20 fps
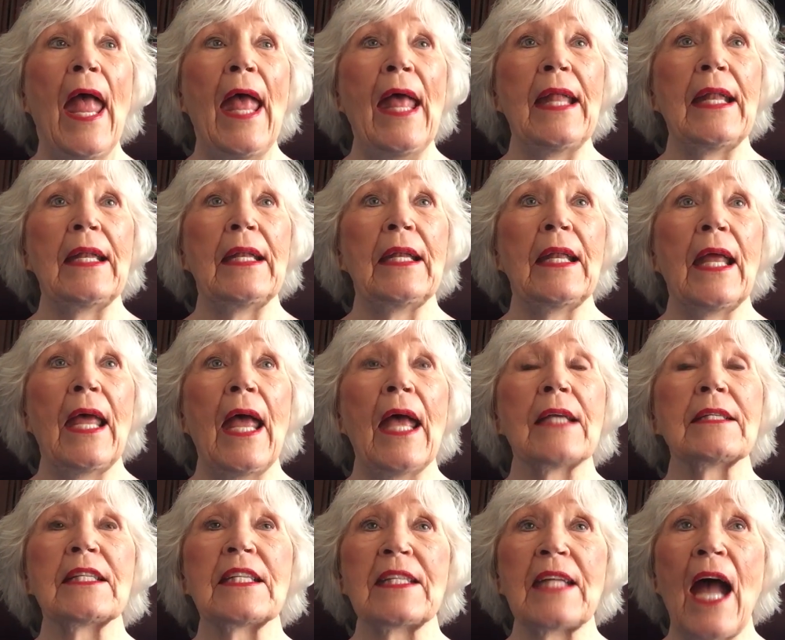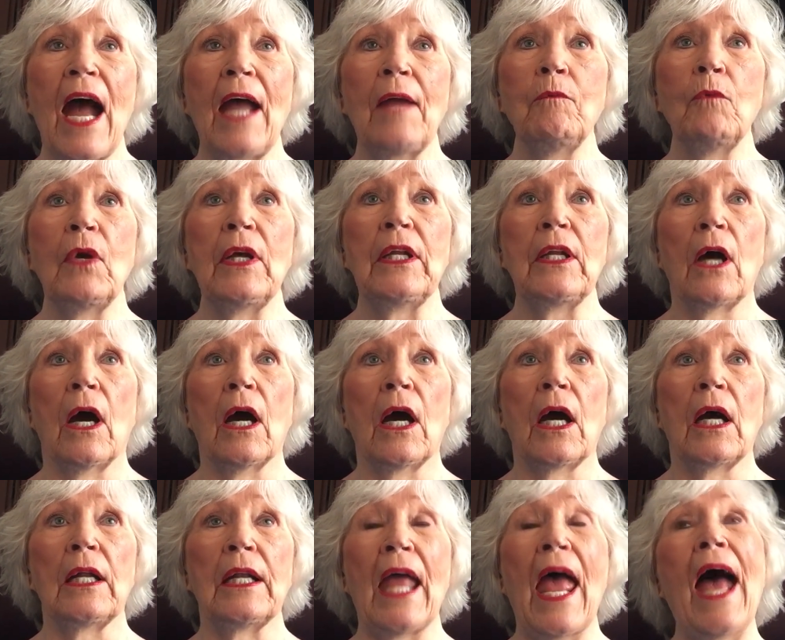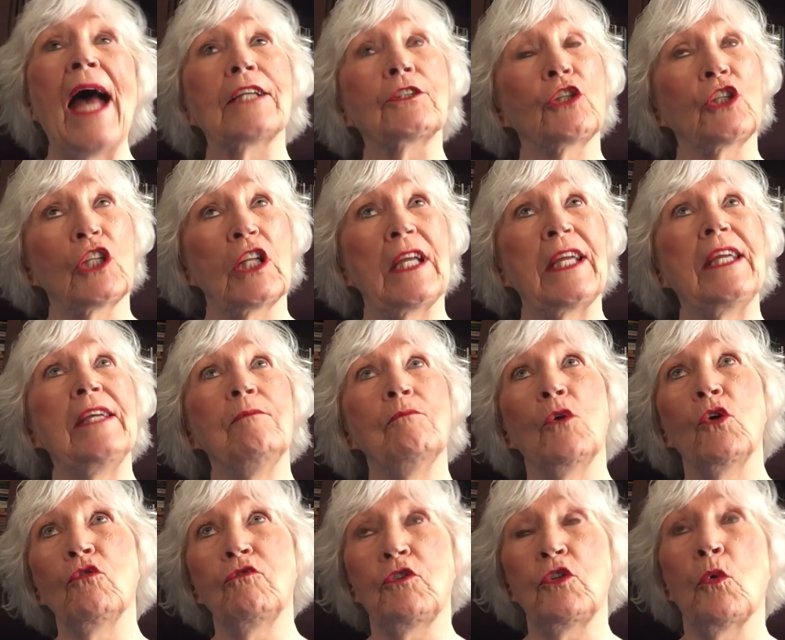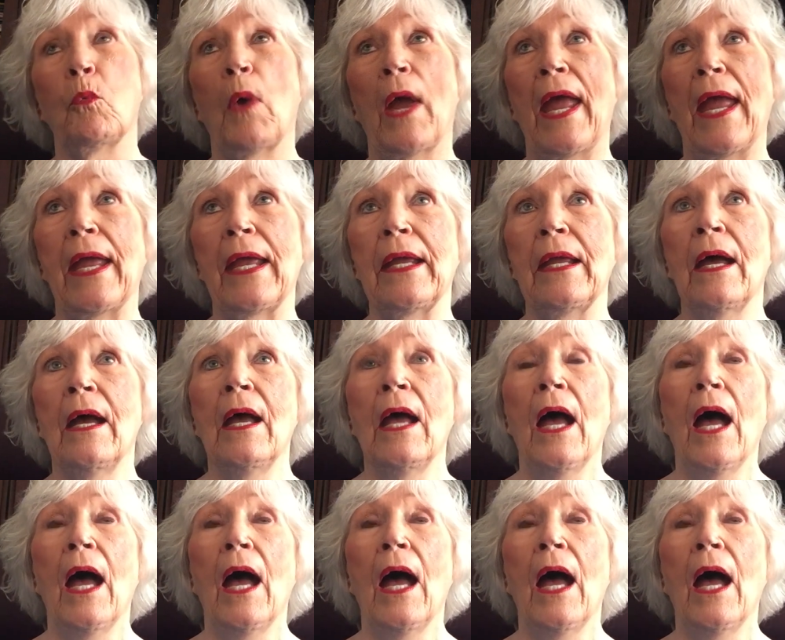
And as time went on, actually he moved away